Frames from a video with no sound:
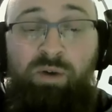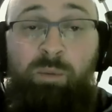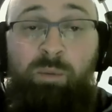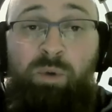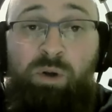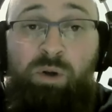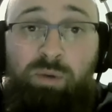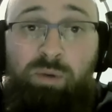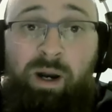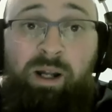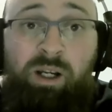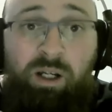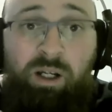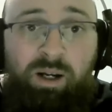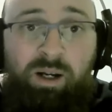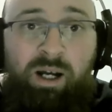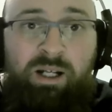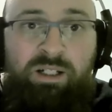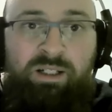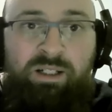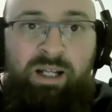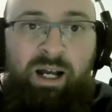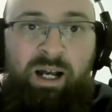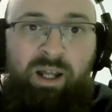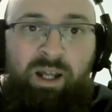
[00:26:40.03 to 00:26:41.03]
And we
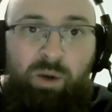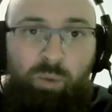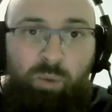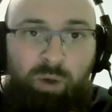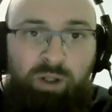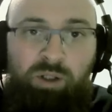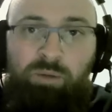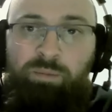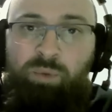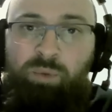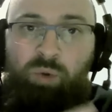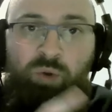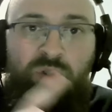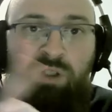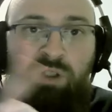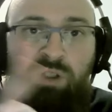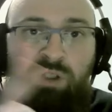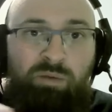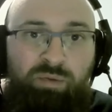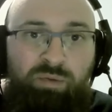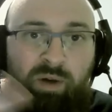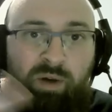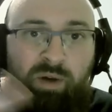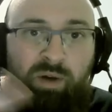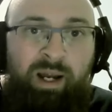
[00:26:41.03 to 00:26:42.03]
recognize that when the ball's
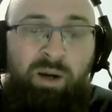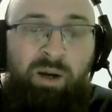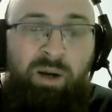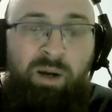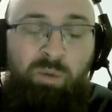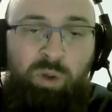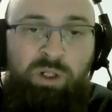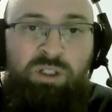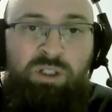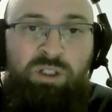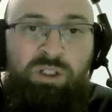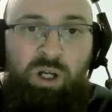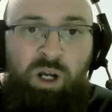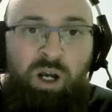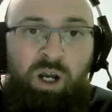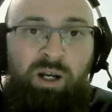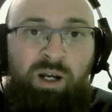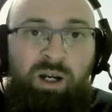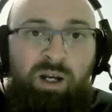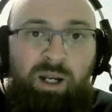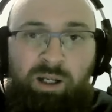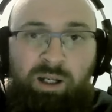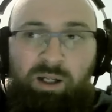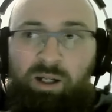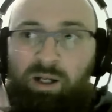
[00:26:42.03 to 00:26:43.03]
in flight and we're
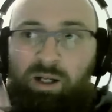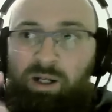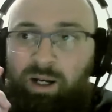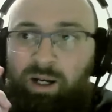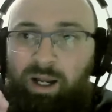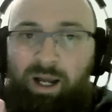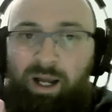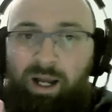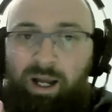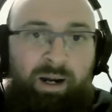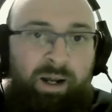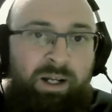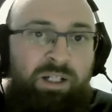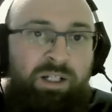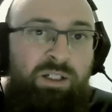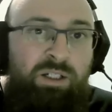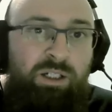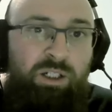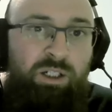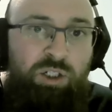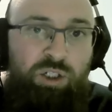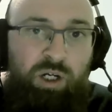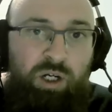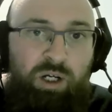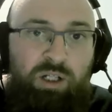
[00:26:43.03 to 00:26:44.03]
turning and I
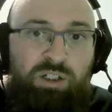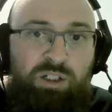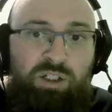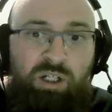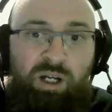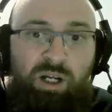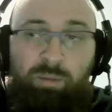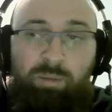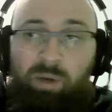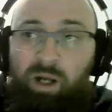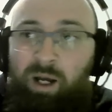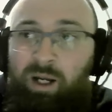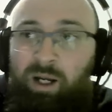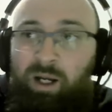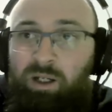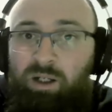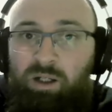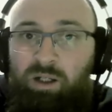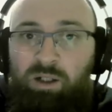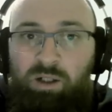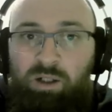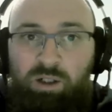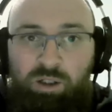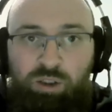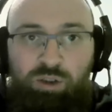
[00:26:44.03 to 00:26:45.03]
see Jersey, I'm like,
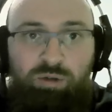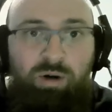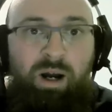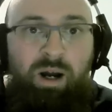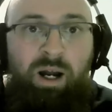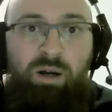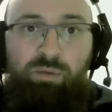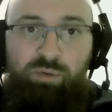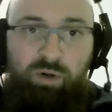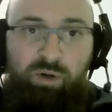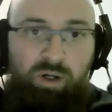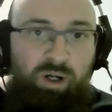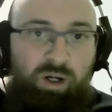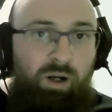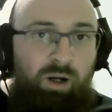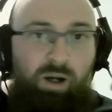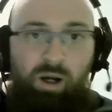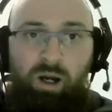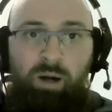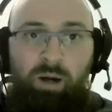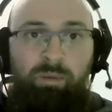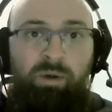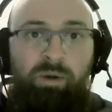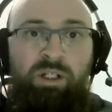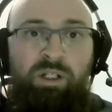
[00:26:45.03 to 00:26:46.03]
driver,
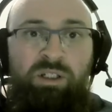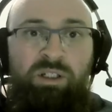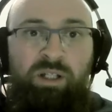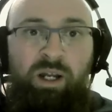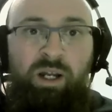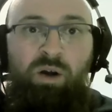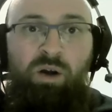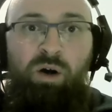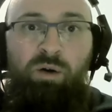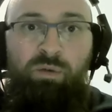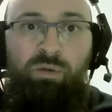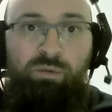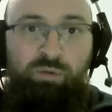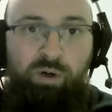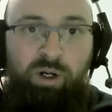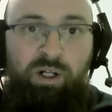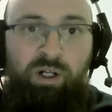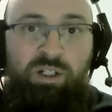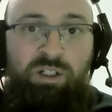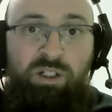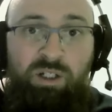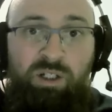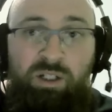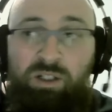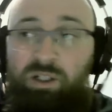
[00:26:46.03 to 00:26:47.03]
I'm going to stay off
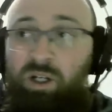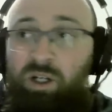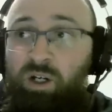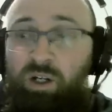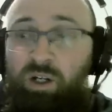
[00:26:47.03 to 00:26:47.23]
versus